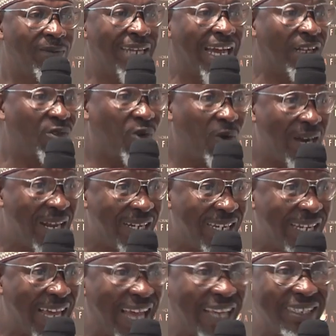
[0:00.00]
That
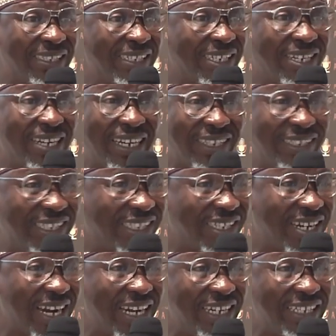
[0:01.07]
already has
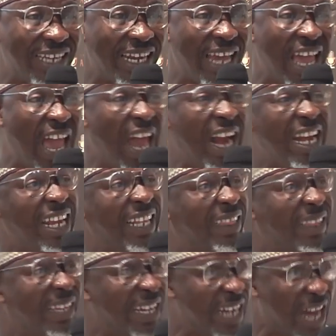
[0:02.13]
discredited
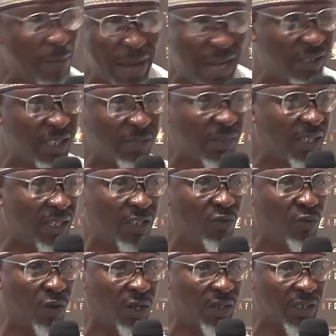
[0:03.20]
anything about him in
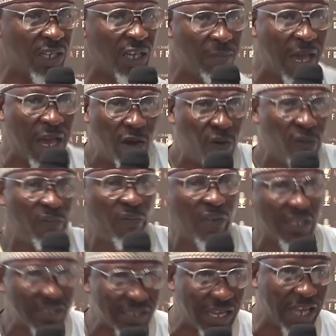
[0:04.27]
this world, in my own
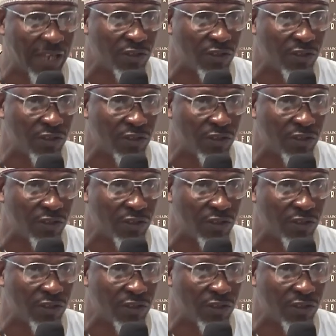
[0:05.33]
face.